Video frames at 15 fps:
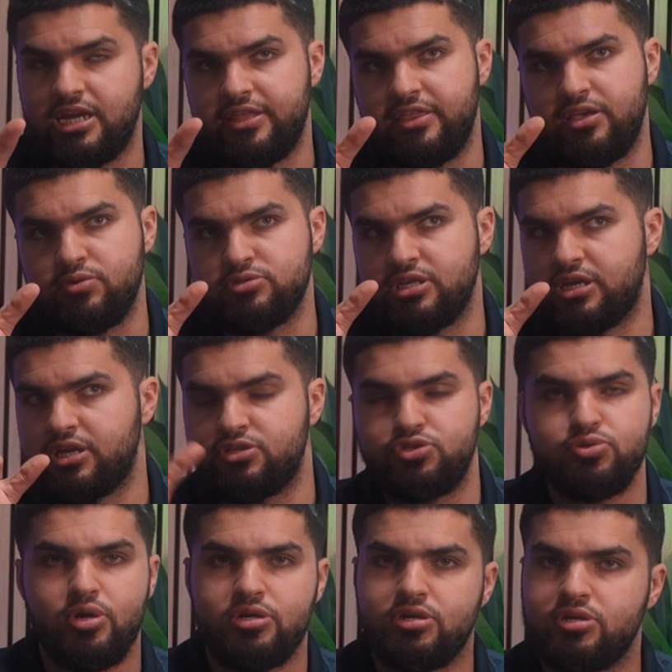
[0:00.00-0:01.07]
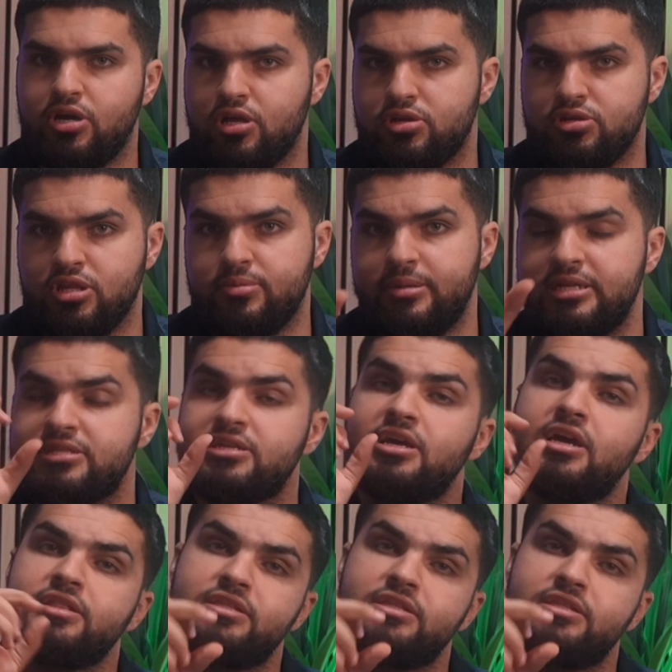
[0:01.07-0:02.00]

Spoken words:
I think it was like a $200 limit